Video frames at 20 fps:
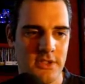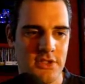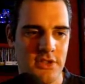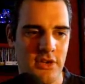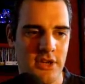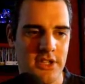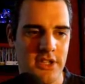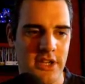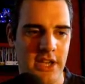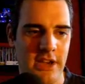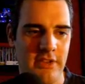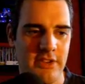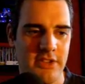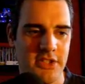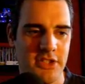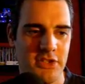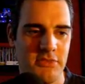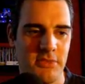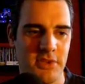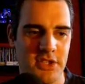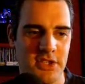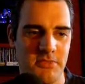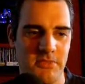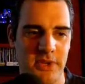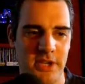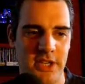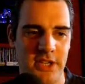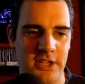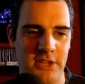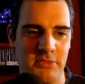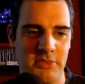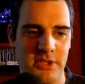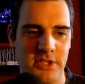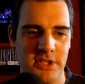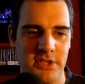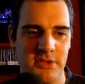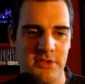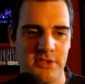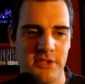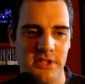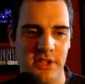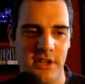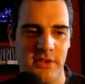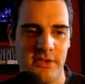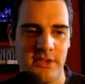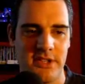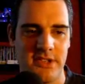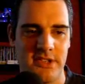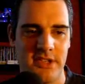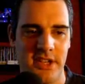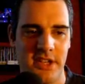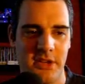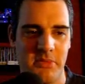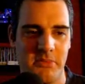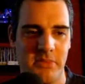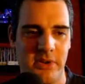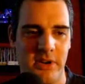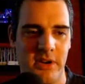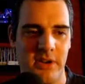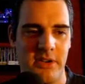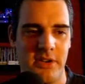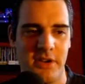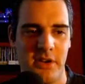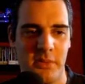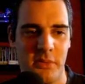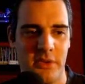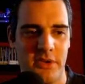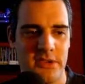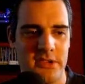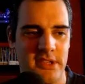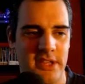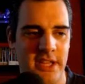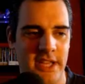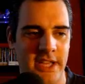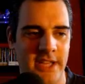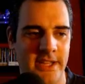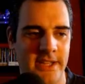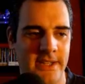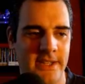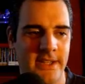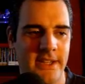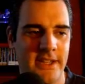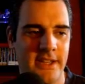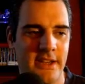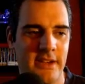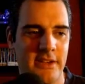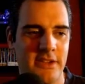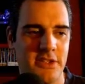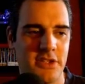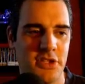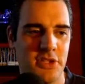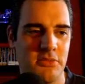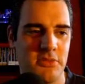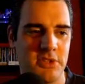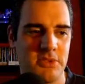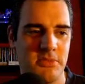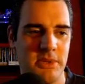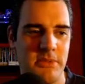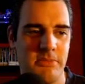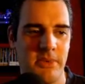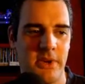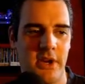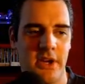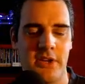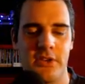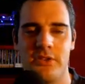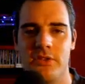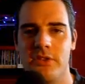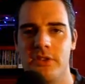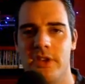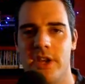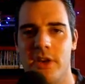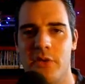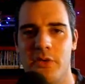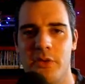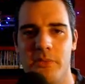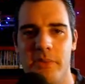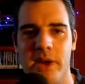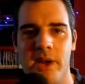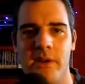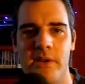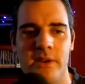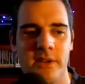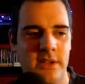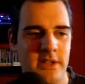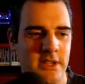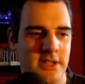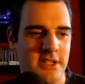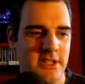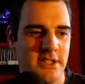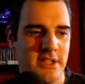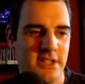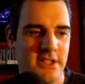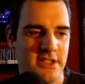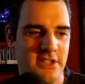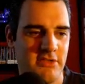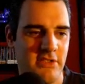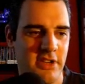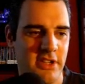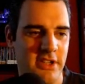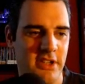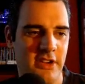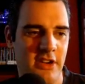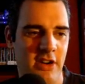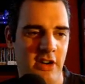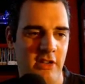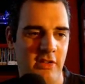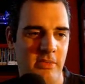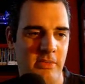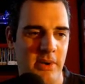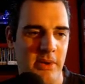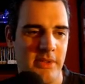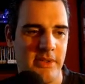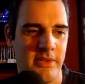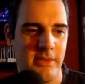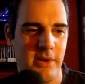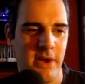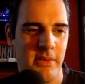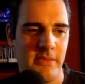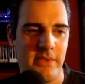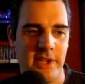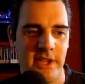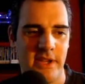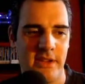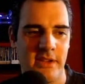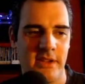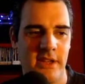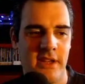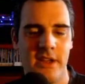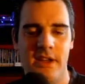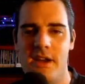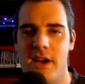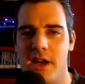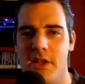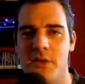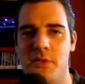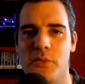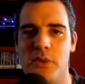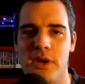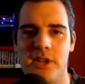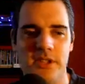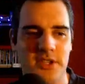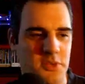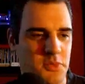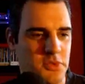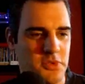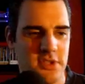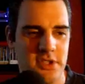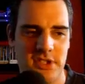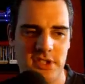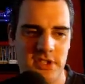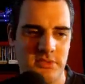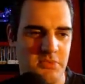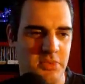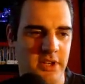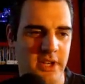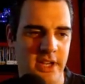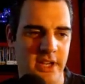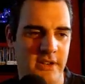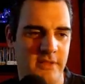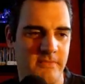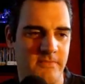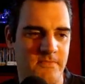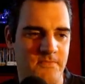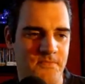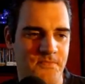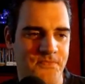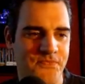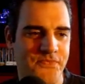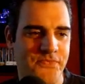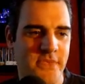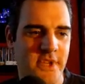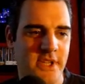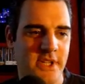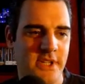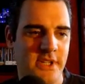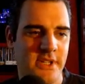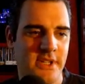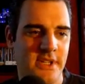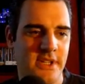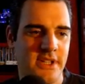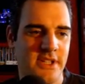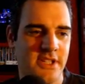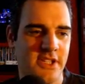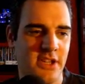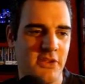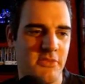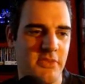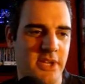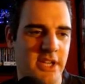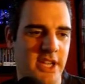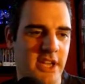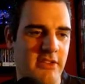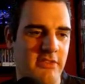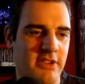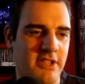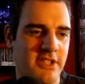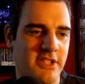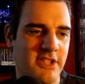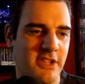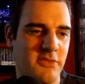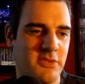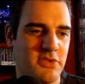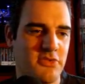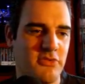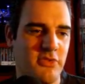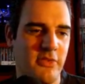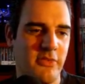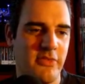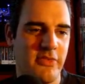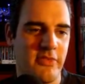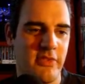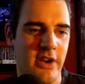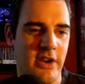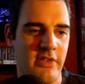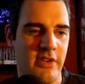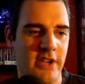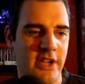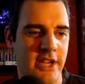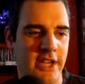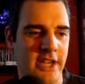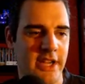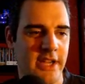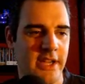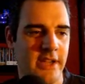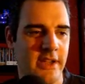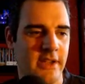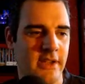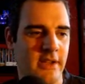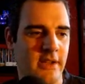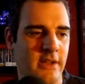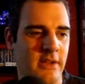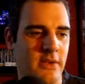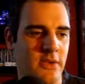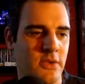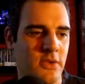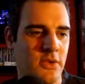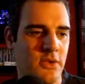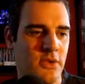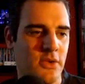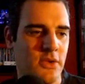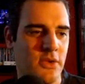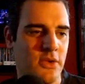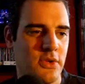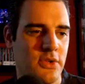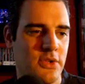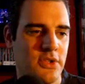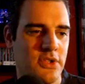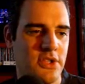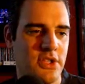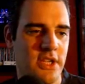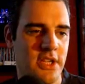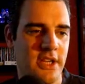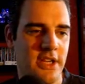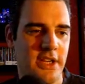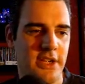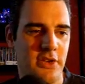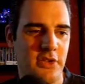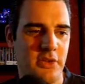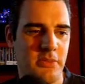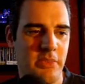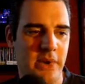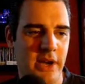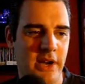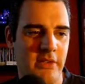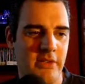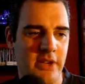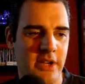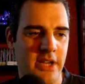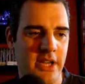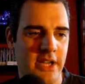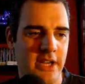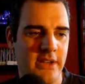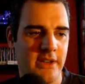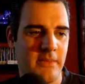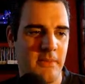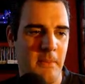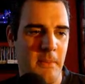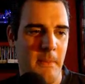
Try to carry too much speed and you'll be too slow in this second part, and I was there, carrying too much speed, but I couldn't get on the power to straighten the car up the hill, otherwise it would just spin out. So many areas, so much room for error here. Gently on the power again.